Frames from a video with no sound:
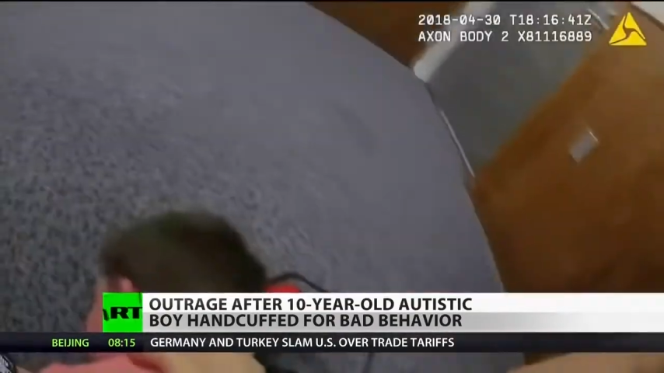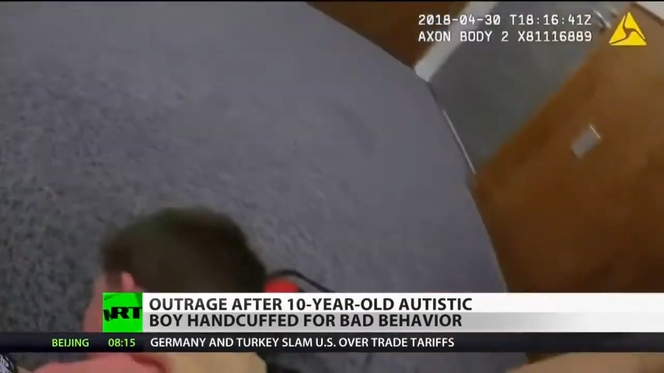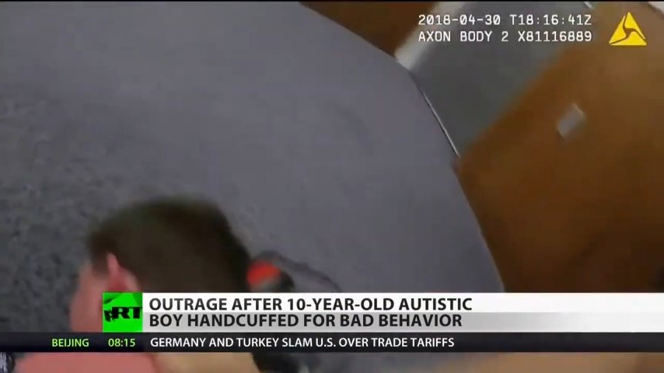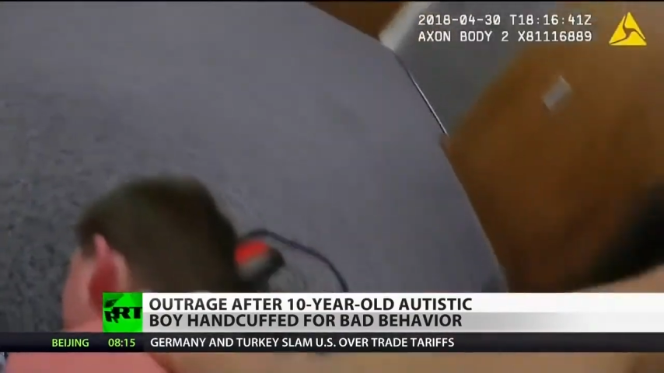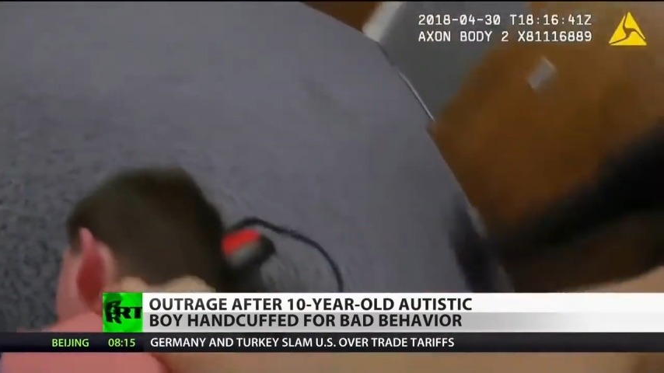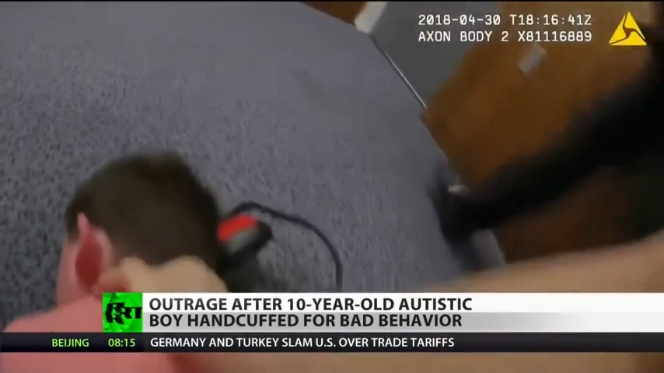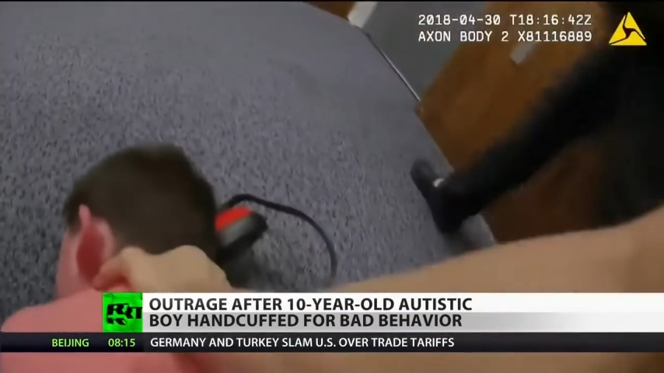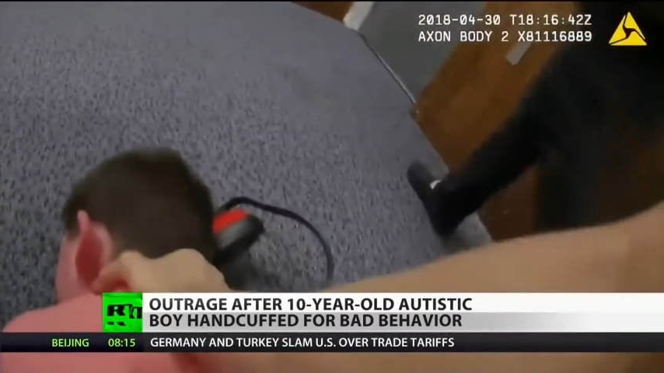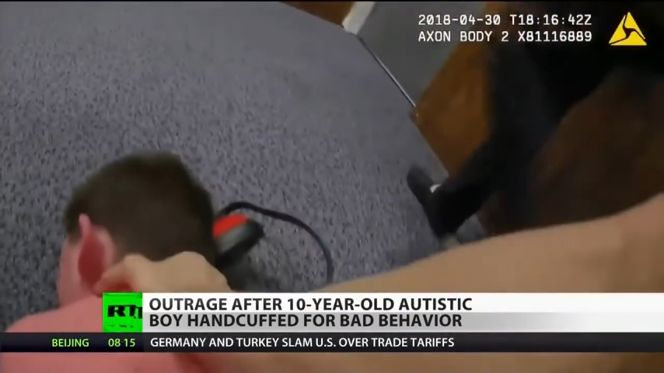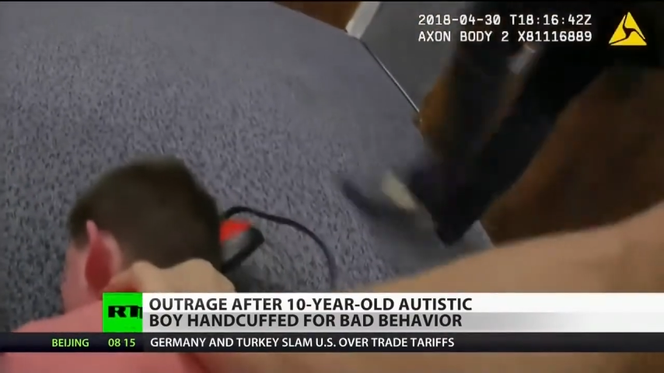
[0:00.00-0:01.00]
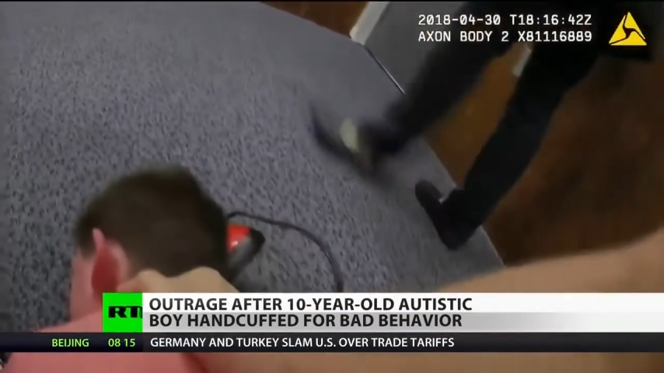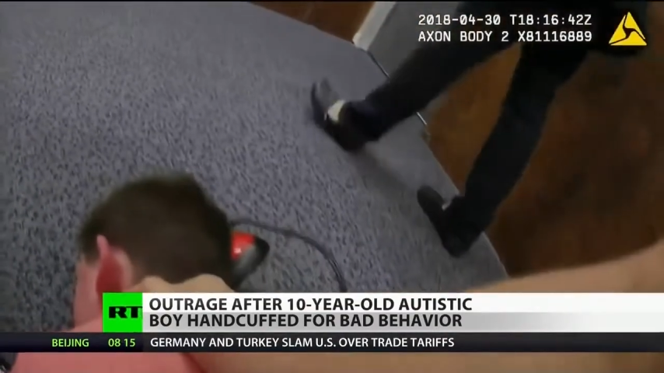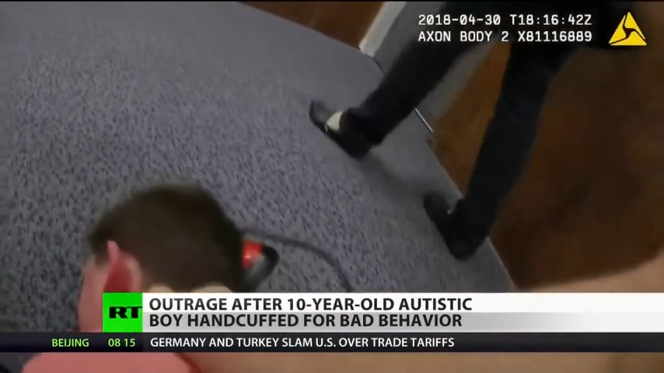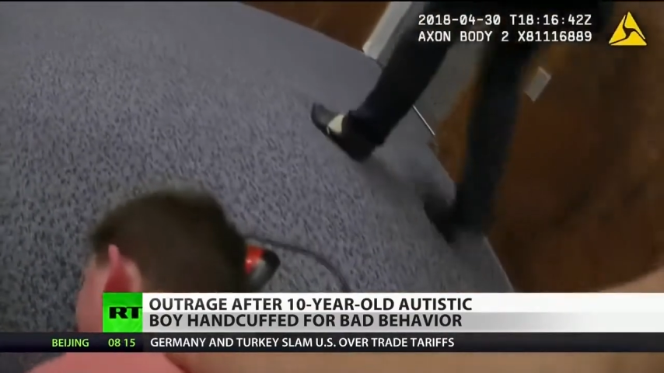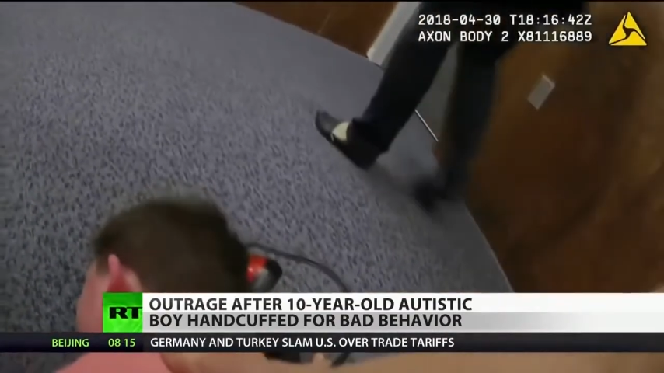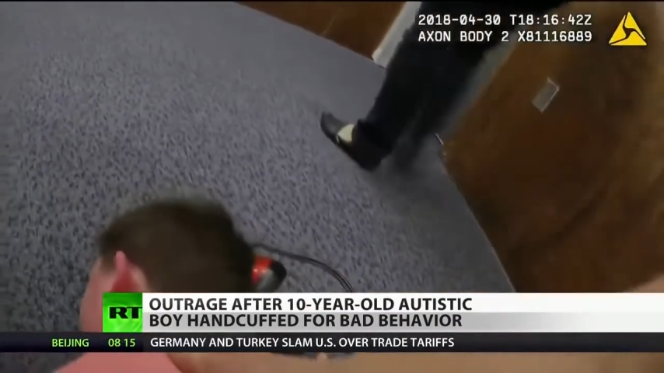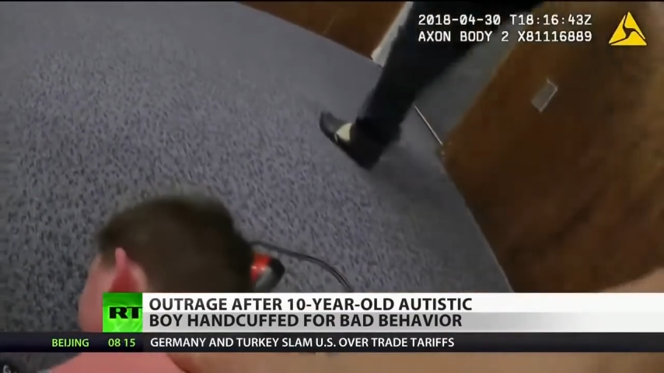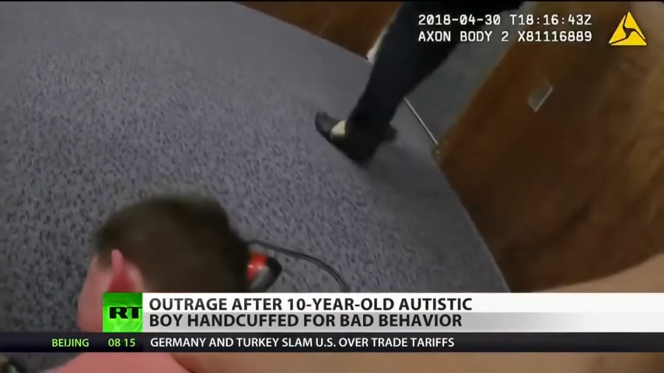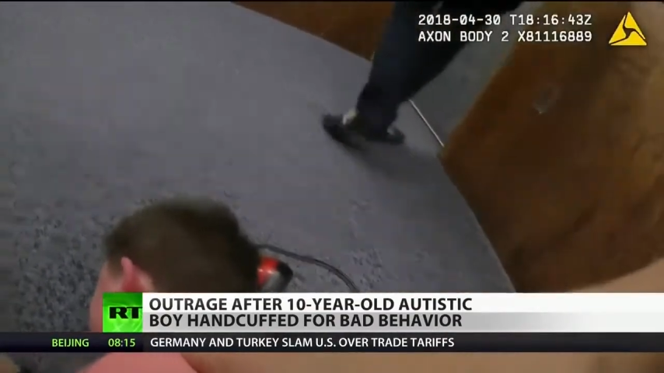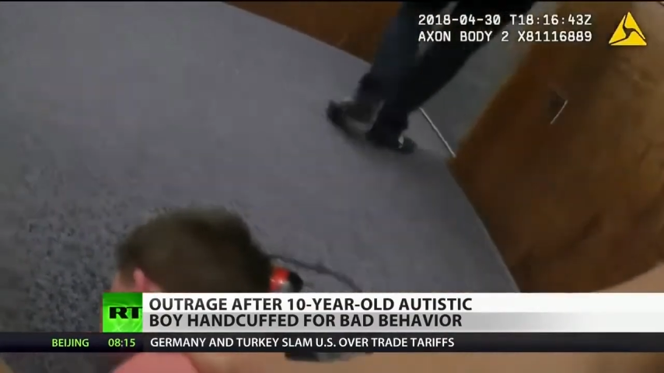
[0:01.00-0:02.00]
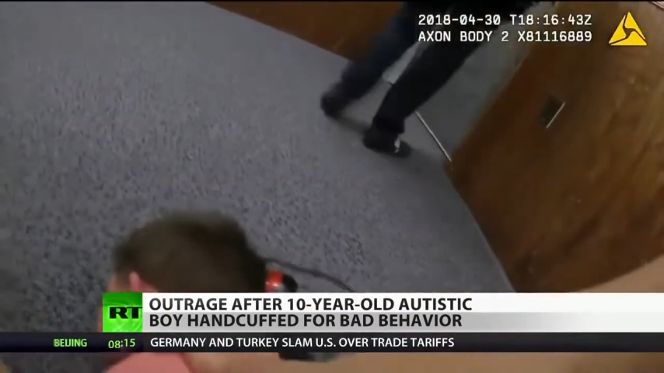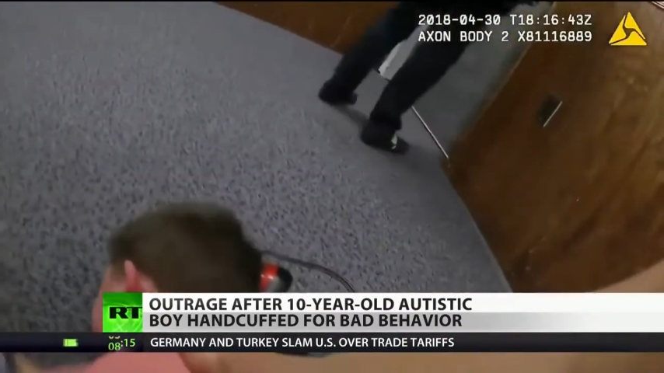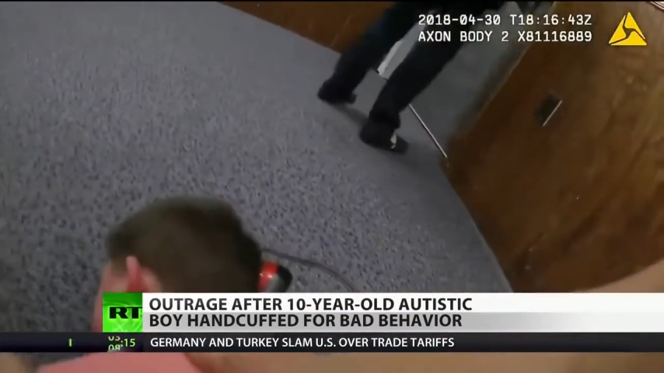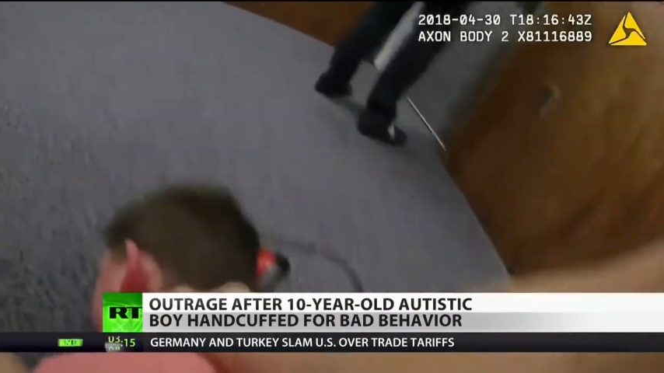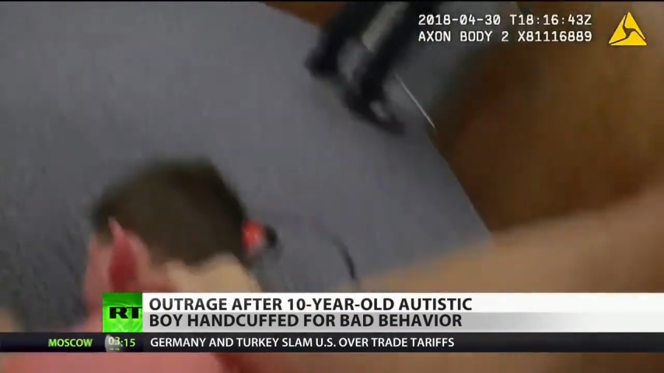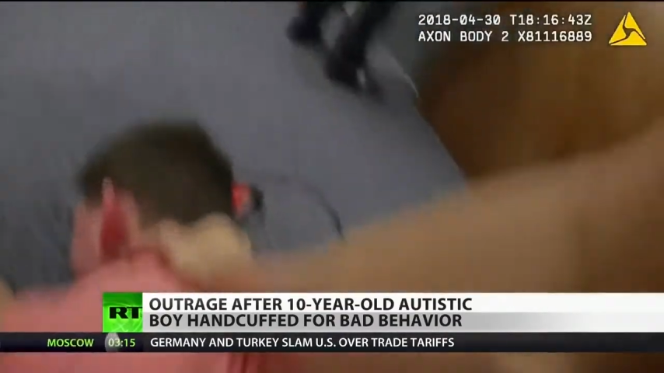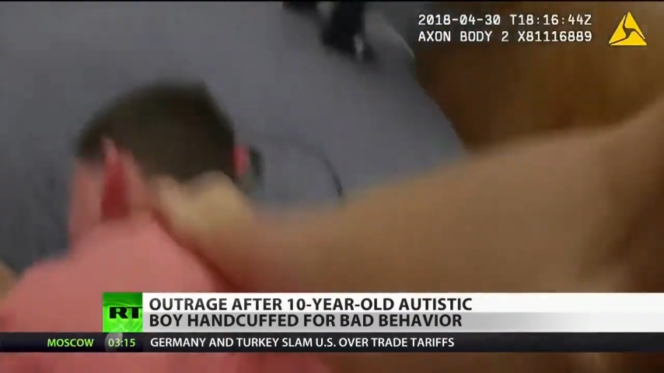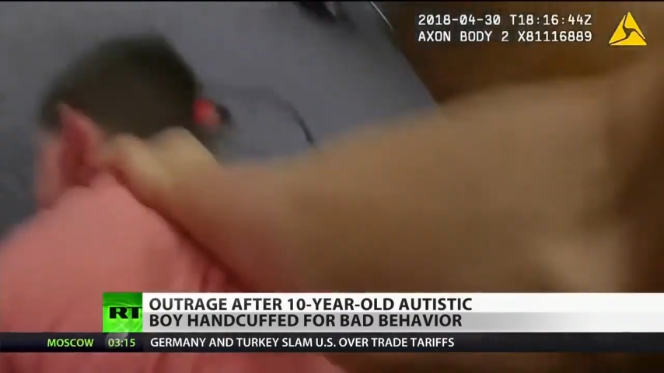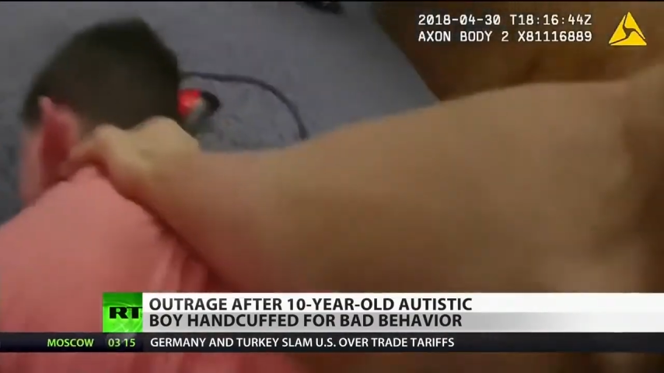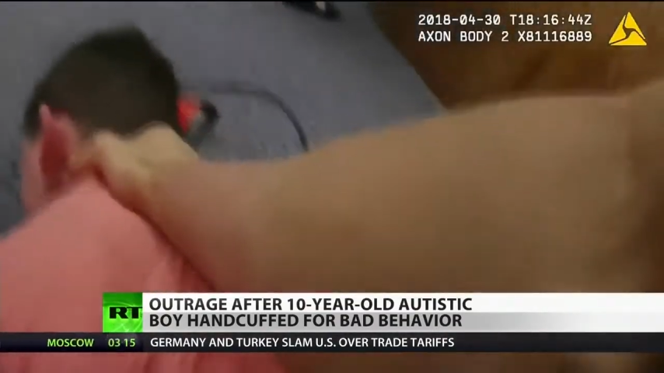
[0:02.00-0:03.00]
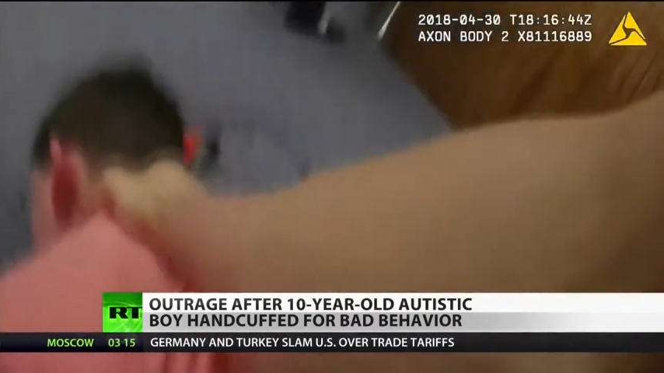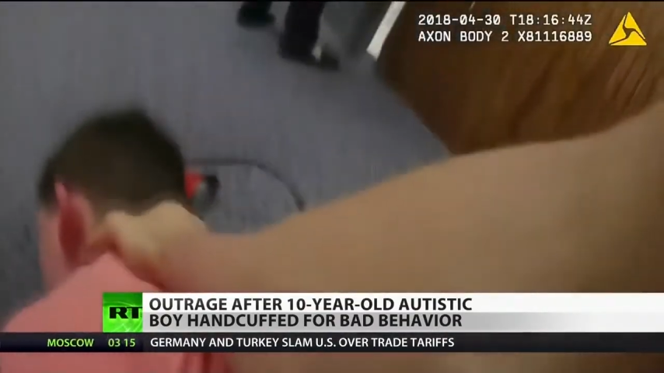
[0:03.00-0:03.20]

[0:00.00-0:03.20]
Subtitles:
(no speaker visible)